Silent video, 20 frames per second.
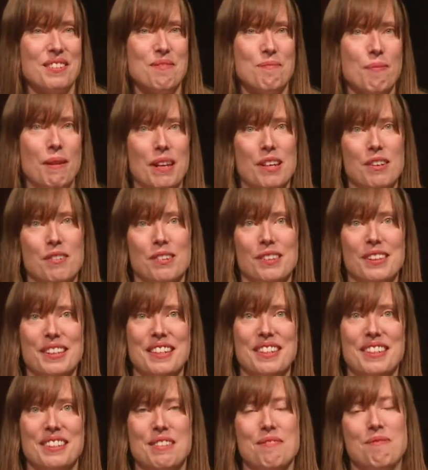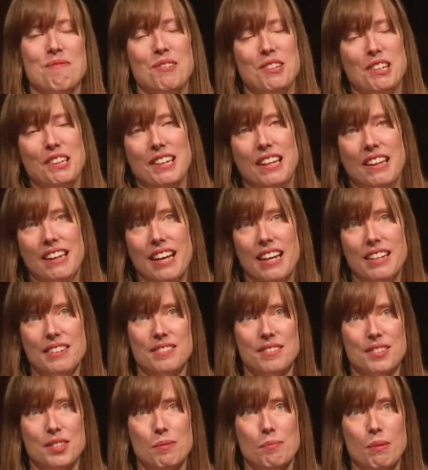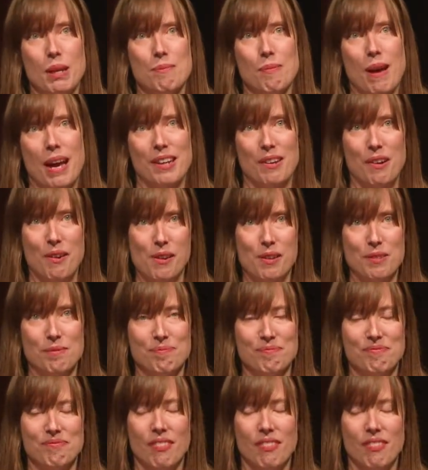but equally I'm really glad to be back home.